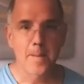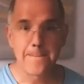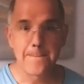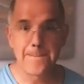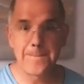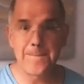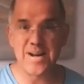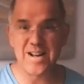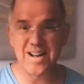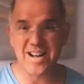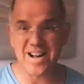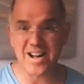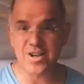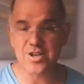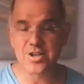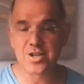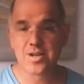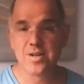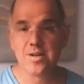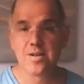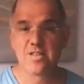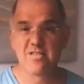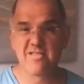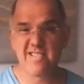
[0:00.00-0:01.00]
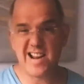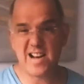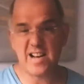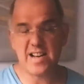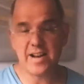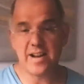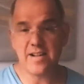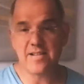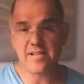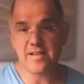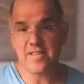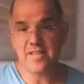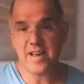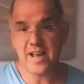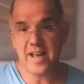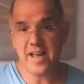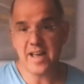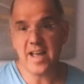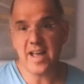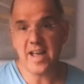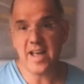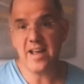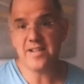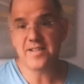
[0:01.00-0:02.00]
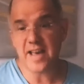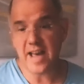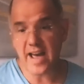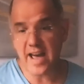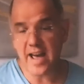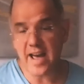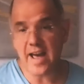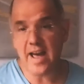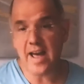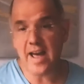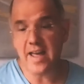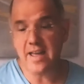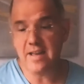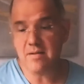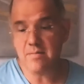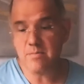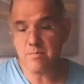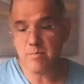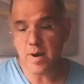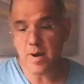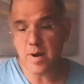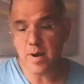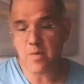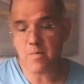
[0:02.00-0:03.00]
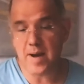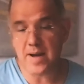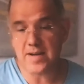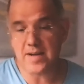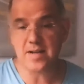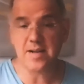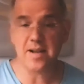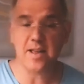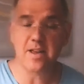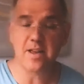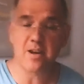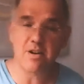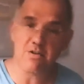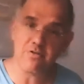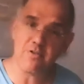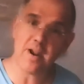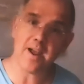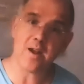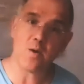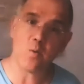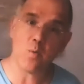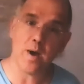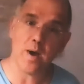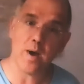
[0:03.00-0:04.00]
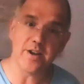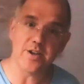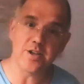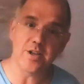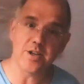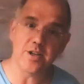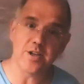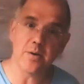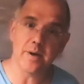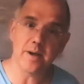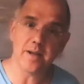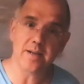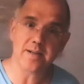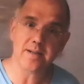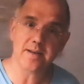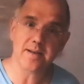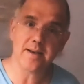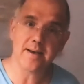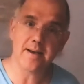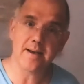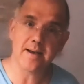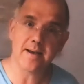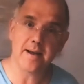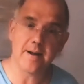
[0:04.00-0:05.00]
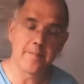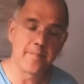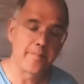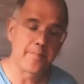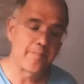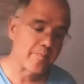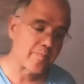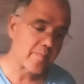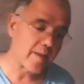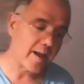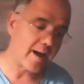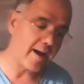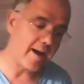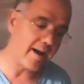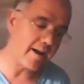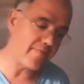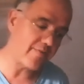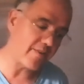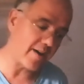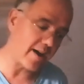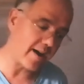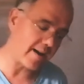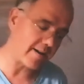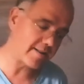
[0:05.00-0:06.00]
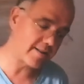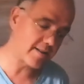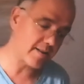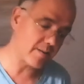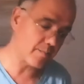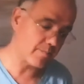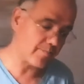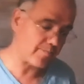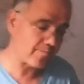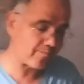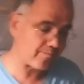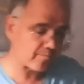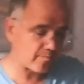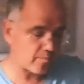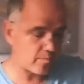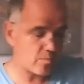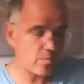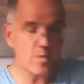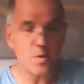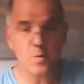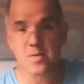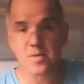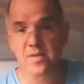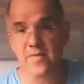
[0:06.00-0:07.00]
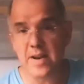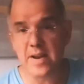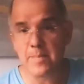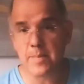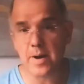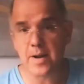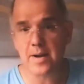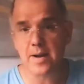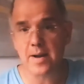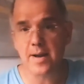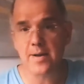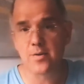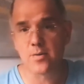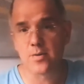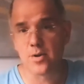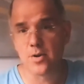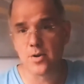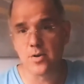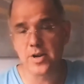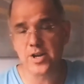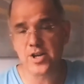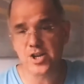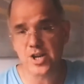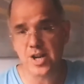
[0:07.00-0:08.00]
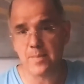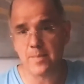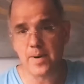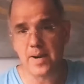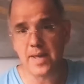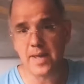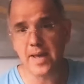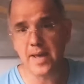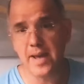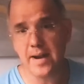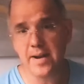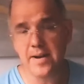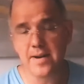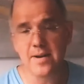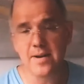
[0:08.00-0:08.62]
But the reality is that there is a mathematically correct way to do it, and that was invented by a guy called Lloyd Shapley in